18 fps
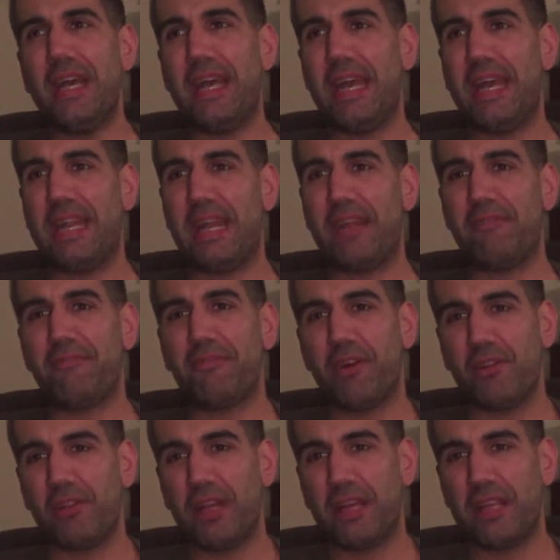and I
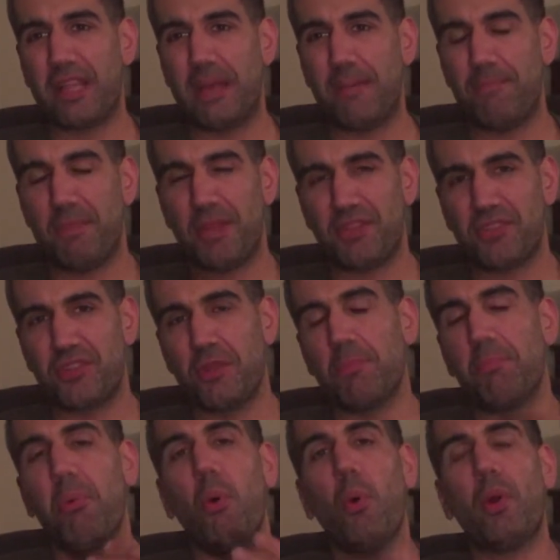felt like they missed the
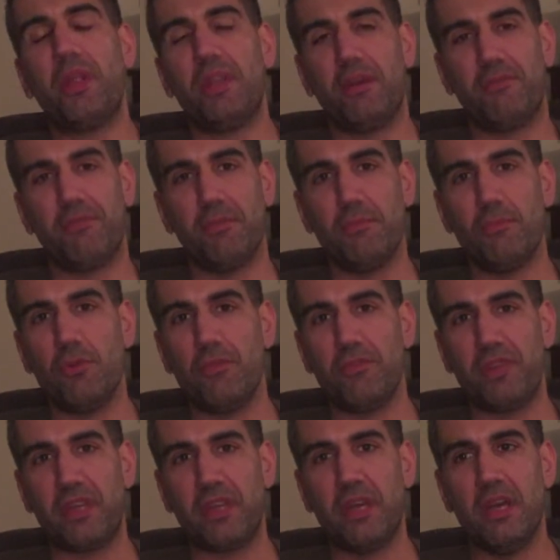point of the
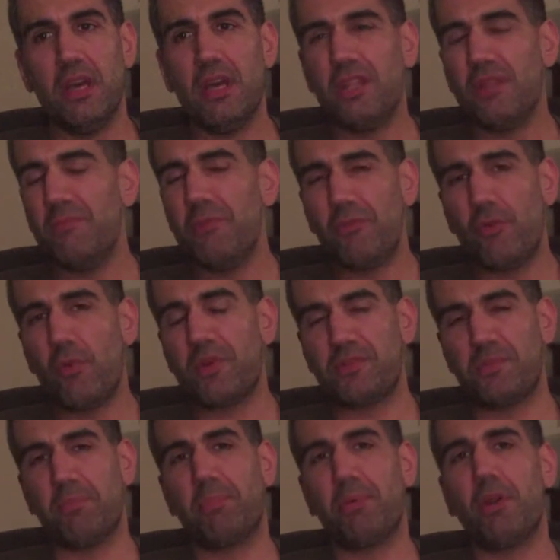movie. The movie
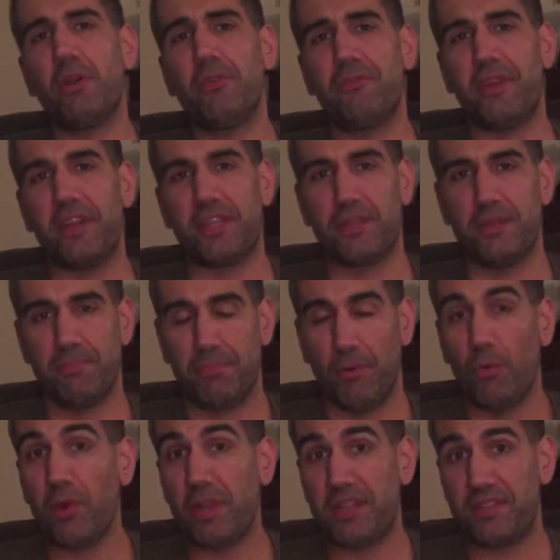wasn't perfect,
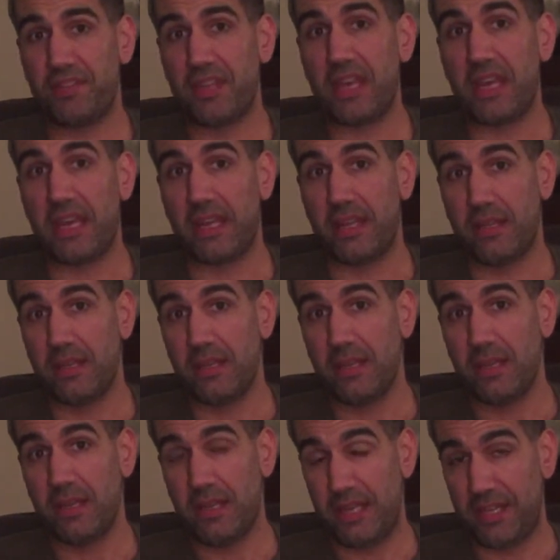but what it did
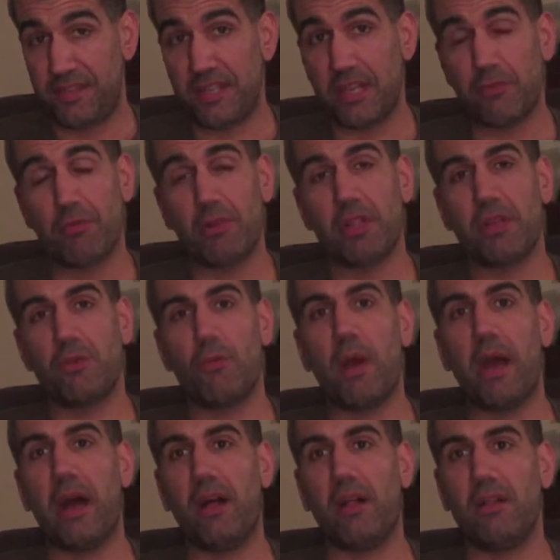really
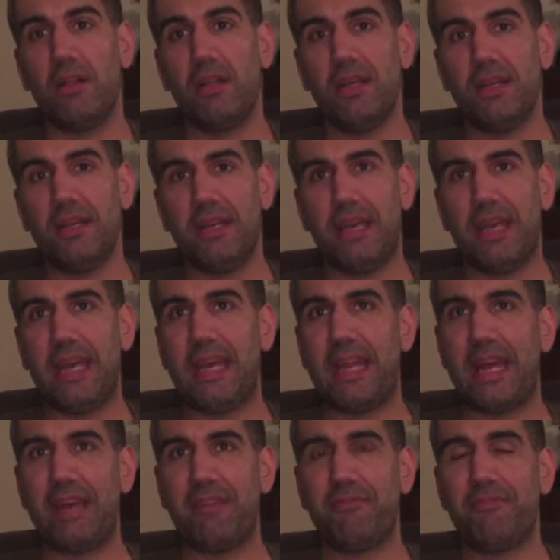well.
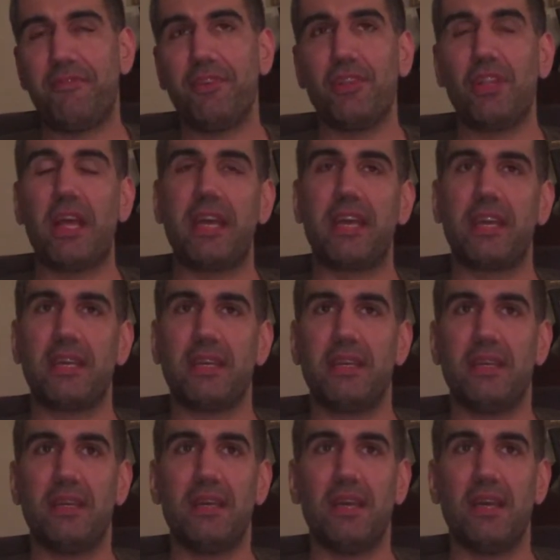And I feel like
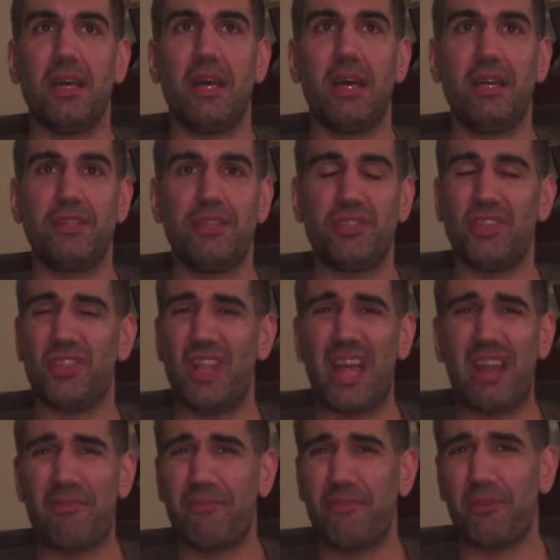just a
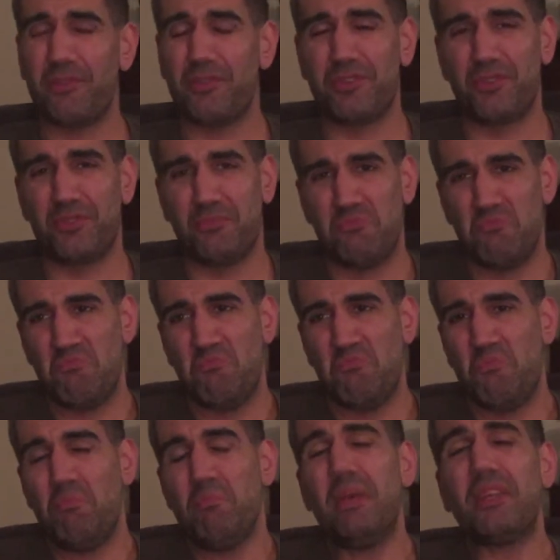lot of folks
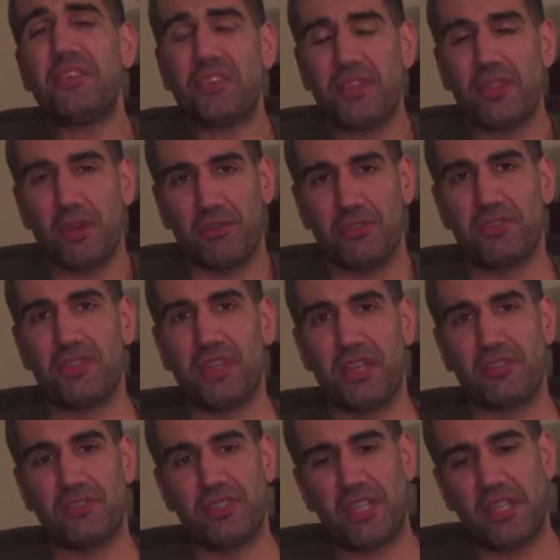missed those
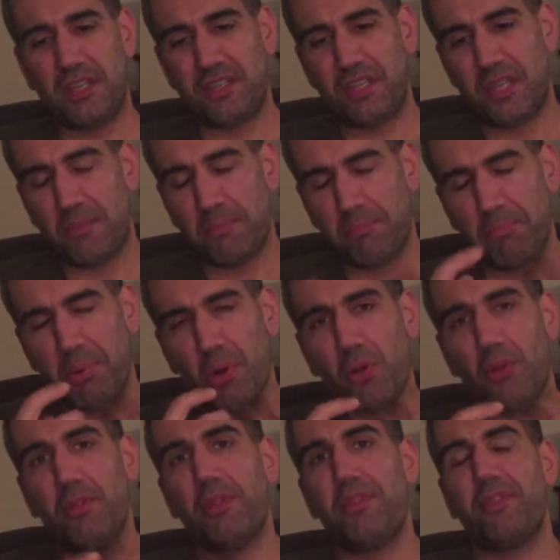things, didn't
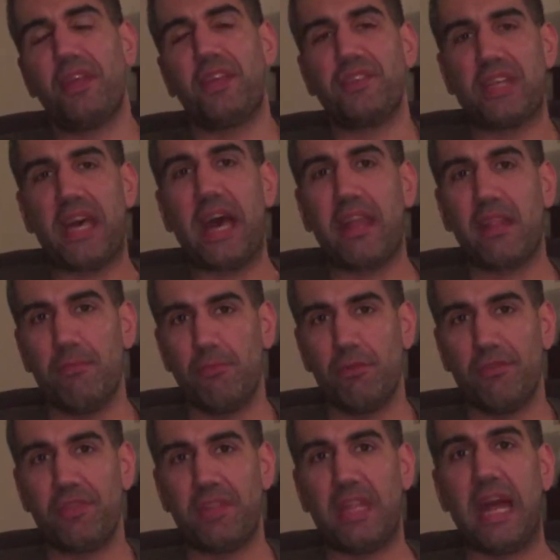pull the things out of the
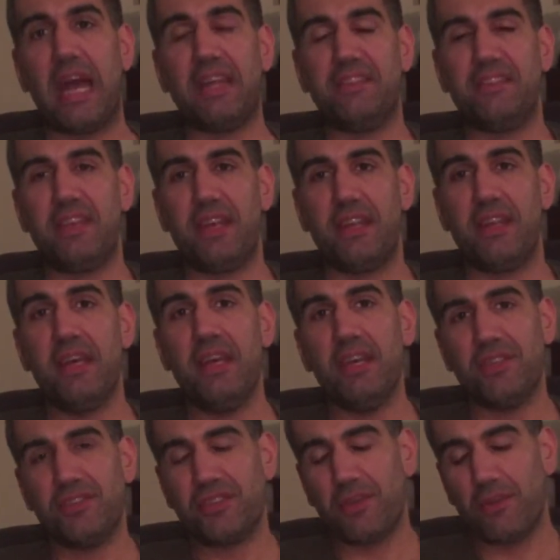movie that I did.
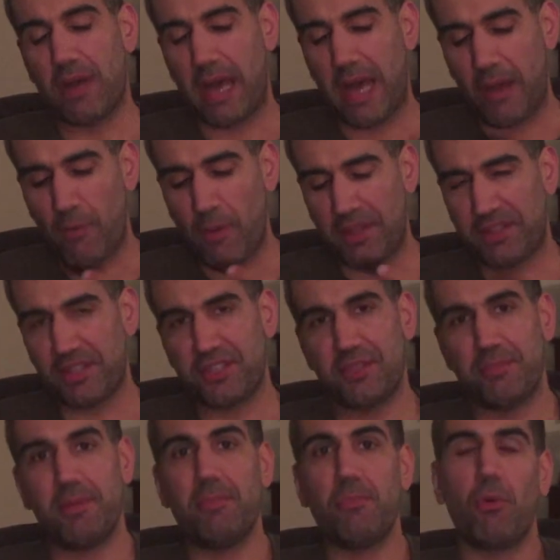So I want this
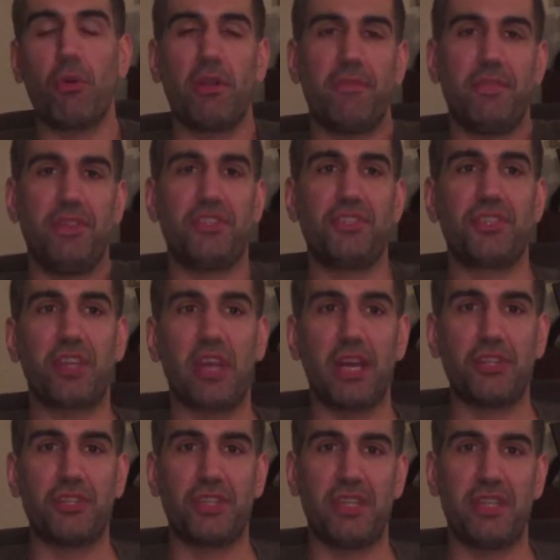to be more of a
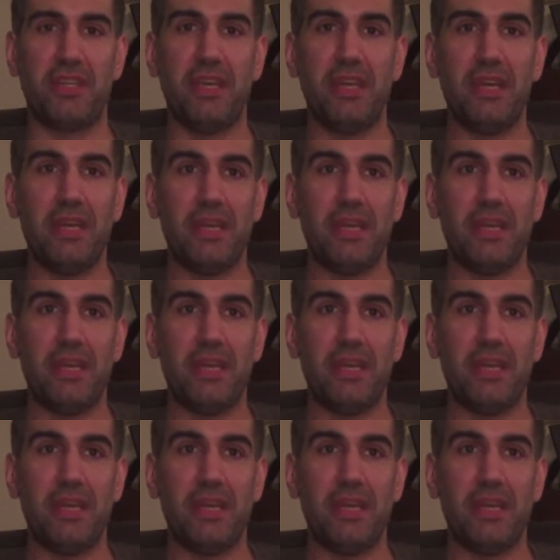discussion,